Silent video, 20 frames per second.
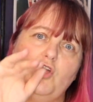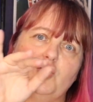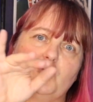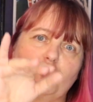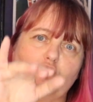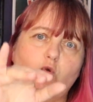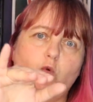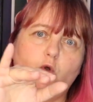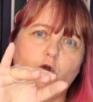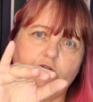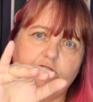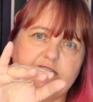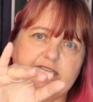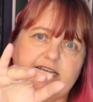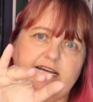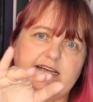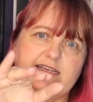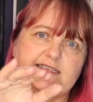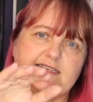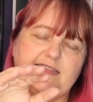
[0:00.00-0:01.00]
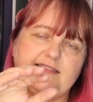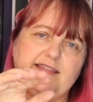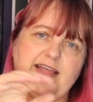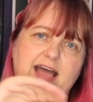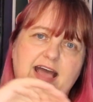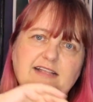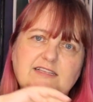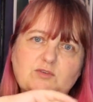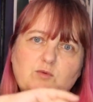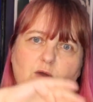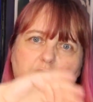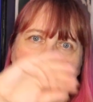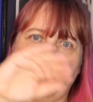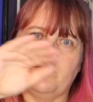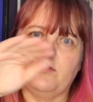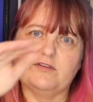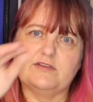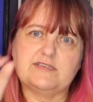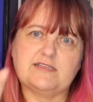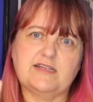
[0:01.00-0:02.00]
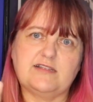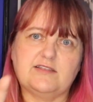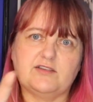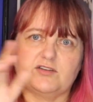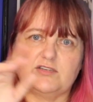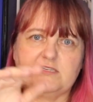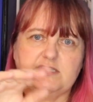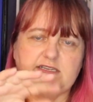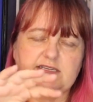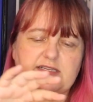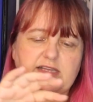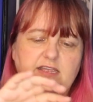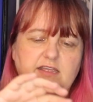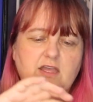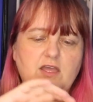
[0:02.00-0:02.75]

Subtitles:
towards us. And that's why it looks like there's this